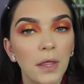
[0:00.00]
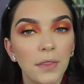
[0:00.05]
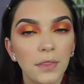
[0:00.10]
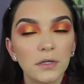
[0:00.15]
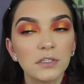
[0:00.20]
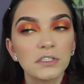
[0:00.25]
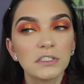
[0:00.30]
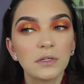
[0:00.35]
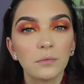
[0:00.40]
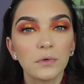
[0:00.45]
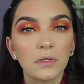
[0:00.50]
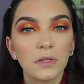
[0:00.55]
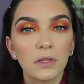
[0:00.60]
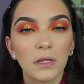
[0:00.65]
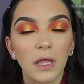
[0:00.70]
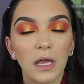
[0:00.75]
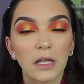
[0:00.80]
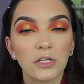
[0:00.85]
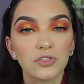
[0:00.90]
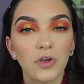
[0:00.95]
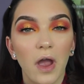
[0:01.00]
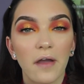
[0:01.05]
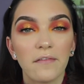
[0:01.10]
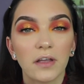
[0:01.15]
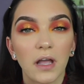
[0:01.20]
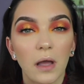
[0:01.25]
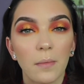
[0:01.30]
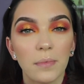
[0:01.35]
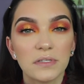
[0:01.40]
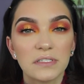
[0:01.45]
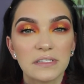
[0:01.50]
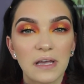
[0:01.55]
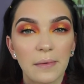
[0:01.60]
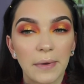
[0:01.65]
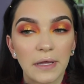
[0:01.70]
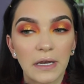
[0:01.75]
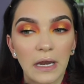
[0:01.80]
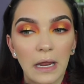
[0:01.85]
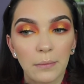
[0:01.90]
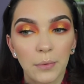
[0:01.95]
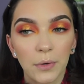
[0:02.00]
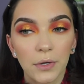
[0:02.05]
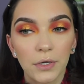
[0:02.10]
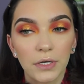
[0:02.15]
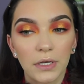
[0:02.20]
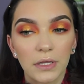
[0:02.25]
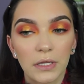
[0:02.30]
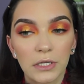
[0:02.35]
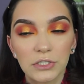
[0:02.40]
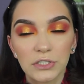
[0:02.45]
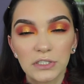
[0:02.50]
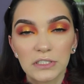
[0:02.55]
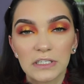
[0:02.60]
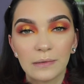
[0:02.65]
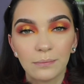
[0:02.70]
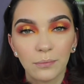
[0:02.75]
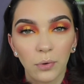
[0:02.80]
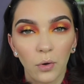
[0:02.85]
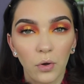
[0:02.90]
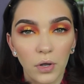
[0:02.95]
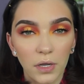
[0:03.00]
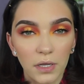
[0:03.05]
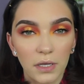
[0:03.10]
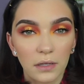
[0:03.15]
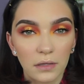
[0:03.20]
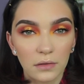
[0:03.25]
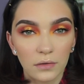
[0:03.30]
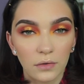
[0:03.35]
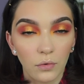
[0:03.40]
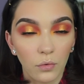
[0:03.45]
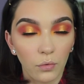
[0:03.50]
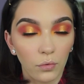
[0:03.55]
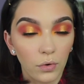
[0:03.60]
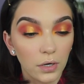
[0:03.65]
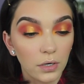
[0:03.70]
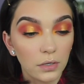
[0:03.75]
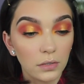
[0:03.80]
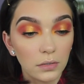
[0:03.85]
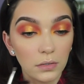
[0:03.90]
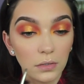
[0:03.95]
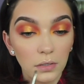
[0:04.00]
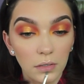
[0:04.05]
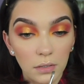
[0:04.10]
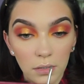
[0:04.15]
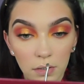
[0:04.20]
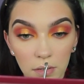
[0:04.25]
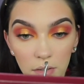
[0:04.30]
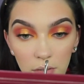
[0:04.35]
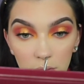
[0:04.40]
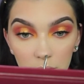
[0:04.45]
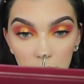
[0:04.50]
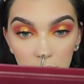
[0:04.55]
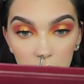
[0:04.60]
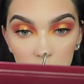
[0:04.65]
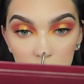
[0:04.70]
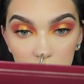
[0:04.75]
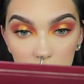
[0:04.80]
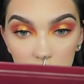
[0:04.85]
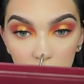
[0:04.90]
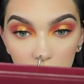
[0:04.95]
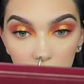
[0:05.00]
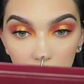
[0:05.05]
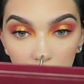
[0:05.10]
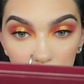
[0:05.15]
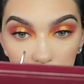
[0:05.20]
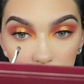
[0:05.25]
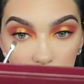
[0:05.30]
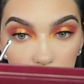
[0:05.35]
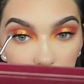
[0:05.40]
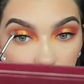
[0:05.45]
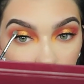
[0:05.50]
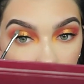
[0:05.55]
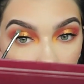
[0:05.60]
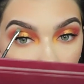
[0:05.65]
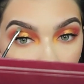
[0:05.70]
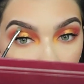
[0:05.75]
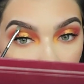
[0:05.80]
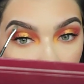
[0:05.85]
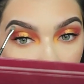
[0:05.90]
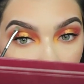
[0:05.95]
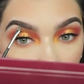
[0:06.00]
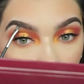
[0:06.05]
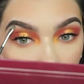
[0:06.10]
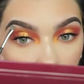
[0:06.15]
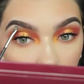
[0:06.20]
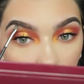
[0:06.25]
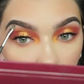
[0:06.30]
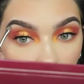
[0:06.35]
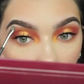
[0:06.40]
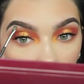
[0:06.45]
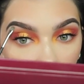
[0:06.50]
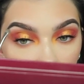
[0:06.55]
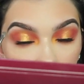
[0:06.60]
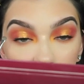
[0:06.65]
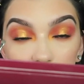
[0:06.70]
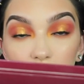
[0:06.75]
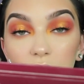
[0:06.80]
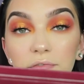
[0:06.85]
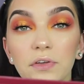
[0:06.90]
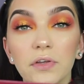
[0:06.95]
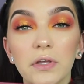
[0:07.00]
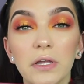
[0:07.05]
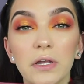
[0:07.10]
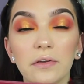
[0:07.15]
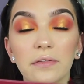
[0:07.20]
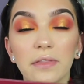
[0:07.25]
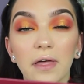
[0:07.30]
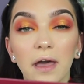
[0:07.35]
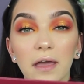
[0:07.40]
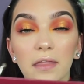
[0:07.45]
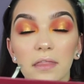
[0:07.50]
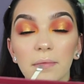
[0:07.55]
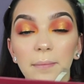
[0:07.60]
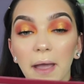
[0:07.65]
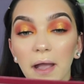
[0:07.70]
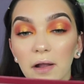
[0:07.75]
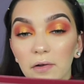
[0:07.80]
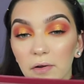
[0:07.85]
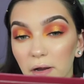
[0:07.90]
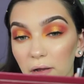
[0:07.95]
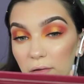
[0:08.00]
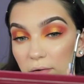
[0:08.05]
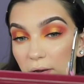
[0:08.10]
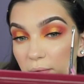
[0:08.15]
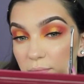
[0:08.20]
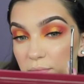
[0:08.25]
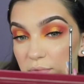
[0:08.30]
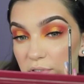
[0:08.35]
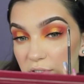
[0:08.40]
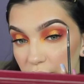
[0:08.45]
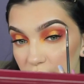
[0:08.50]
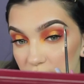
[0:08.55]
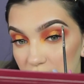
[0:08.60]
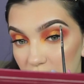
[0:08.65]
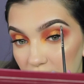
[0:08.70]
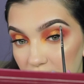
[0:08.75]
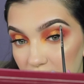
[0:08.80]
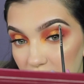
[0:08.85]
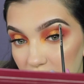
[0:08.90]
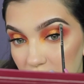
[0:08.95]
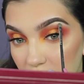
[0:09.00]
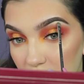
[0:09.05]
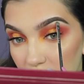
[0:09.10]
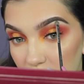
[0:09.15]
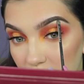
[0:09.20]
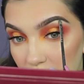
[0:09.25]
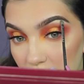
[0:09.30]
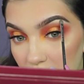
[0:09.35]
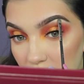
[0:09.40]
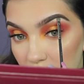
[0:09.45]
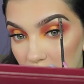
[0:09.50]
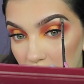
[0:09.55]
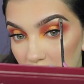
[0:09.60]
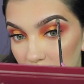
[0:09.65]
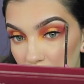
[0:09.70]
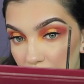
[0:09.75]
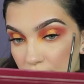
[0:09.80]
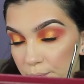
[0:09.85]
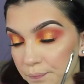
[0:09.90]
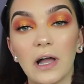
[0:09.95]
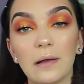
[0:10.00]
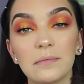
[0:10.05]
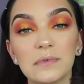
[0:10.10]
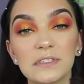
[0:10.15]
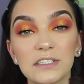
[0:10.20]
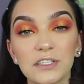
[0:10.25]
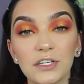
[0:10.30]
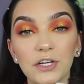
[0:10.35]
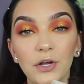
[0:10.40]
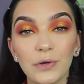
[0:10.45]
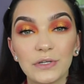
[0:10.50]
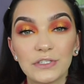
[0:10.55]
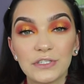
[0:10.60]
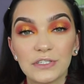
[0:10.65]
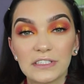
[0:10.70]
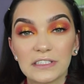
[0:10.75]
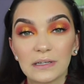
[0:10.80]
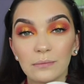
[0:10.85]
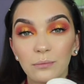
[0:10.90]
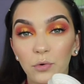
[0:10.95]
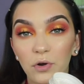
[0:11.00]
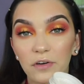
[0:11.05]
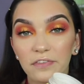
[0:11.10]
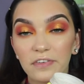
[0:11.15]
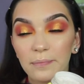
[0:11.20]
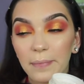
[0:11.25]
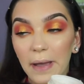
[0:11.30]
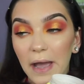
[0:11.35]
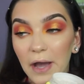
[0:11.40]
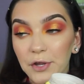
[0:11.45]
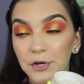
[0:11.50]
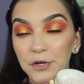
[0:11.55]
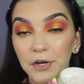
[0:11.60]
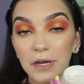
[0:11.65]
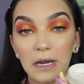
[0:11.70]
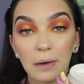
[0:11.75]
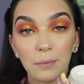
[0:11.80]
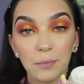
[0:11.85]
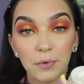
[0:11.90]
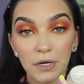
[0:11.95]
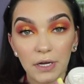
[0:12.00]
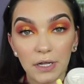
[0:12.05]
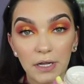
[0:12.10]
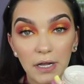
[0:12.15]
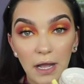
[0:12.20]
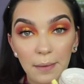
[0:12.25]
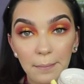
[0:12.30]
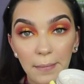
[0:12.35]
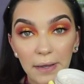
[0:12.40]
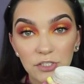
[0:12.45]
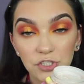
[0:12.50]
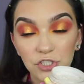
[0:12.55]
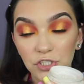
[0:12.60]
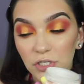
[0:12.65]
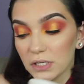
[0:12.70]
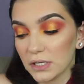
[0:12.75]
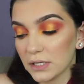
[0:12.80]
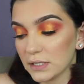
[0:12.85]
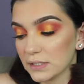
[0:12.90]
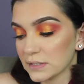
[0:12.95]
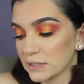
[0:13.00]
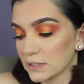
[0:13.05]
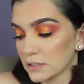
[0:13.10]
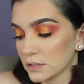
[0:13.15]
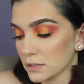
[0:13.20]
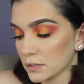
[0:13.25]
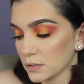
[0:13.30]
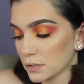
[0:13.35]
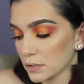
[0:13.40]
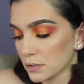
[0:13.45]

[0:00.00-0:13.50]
There's someone like driving up and down my neighborhood and they just keep honking the horn. So I don't know what's up with that. So if you hear that in the background, I'm so sorry. So I'm just going to go into some Morphe powder and I'm going to cut my cheeks.